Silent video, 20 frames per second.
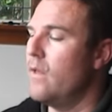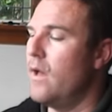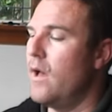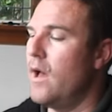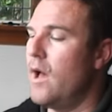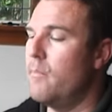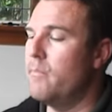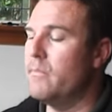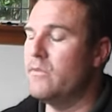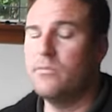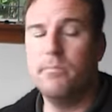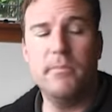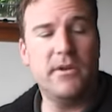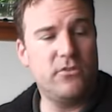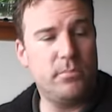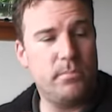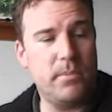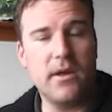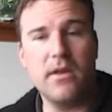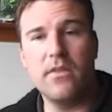It's
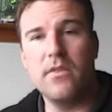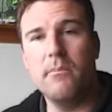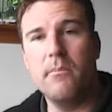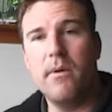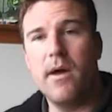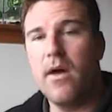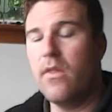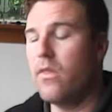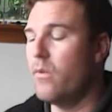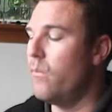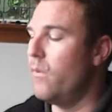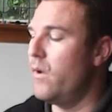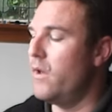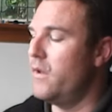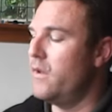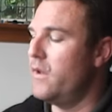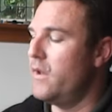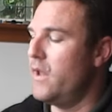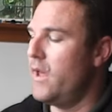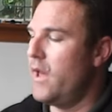much bigger than my other
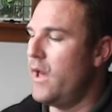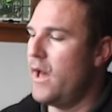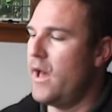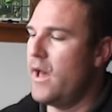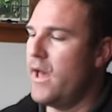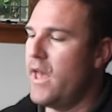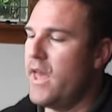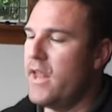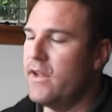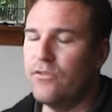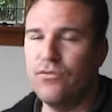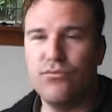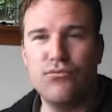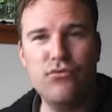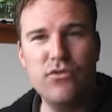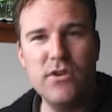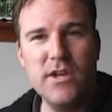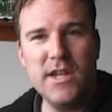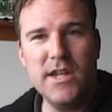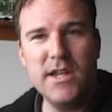one. And it's
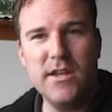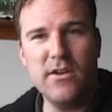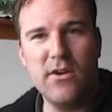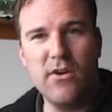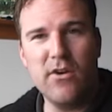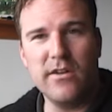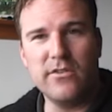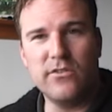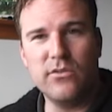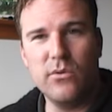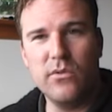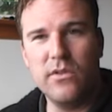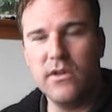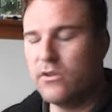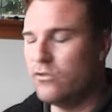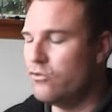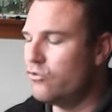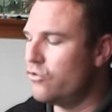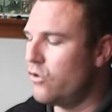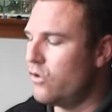really nice. All the
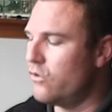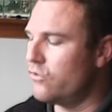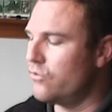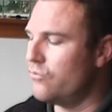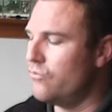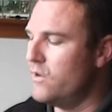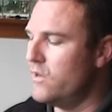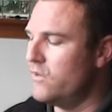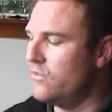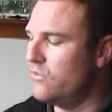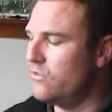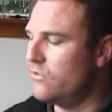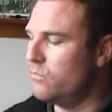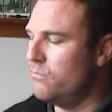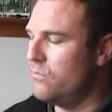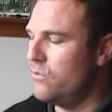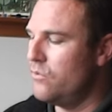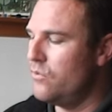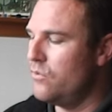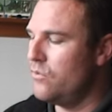controls are really
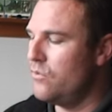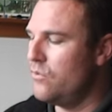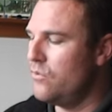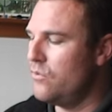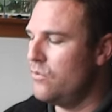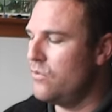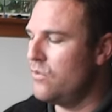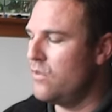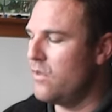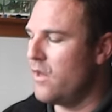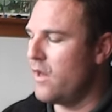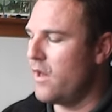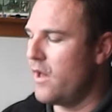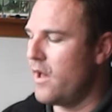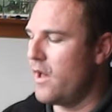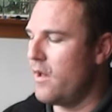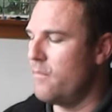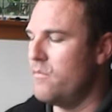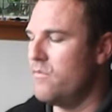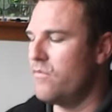smooth.
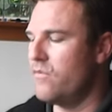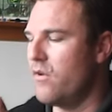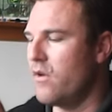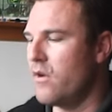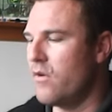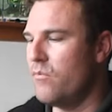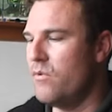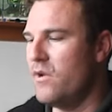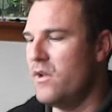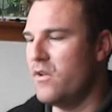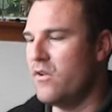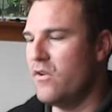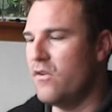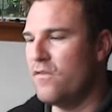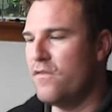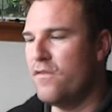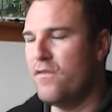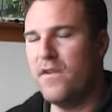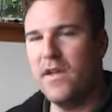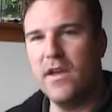You've got a really
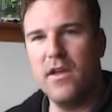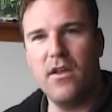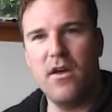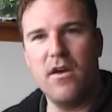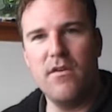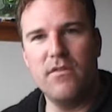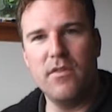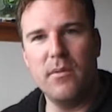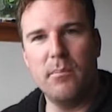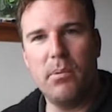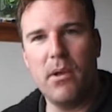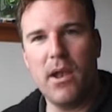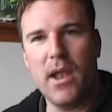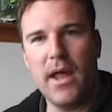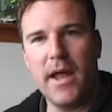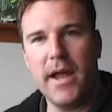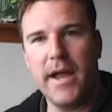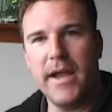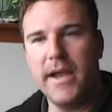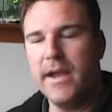good feel over the
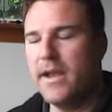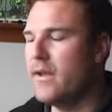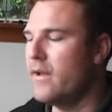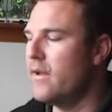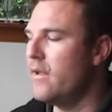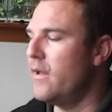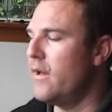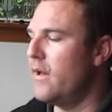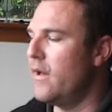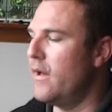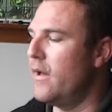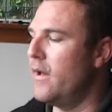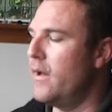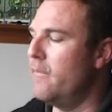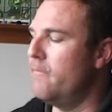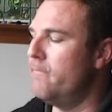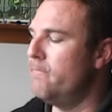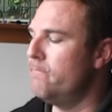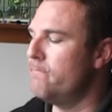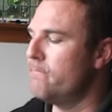plane.
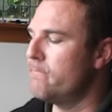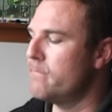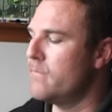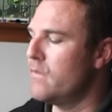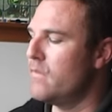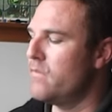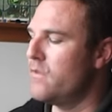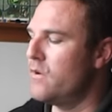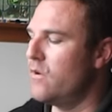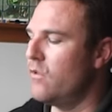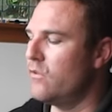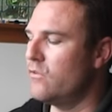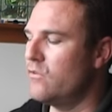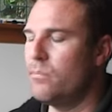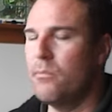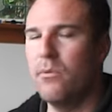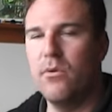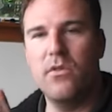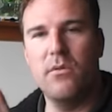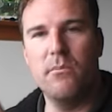They're a lot
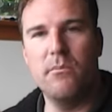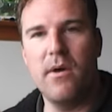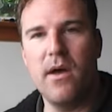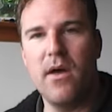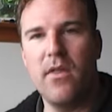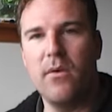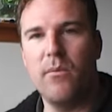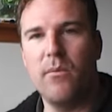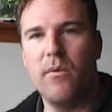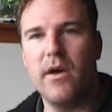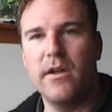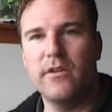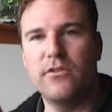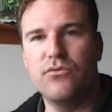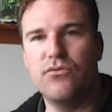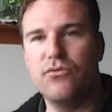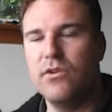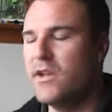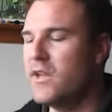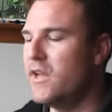smoother than my other one.
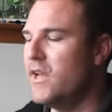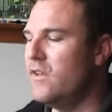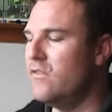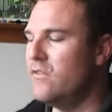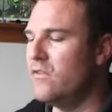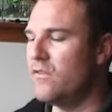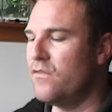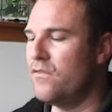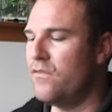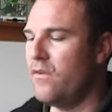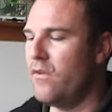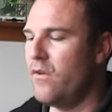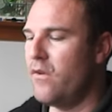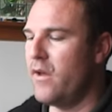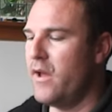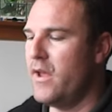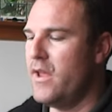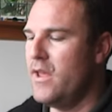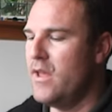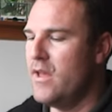It's really easy to
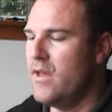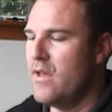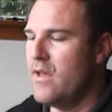fly.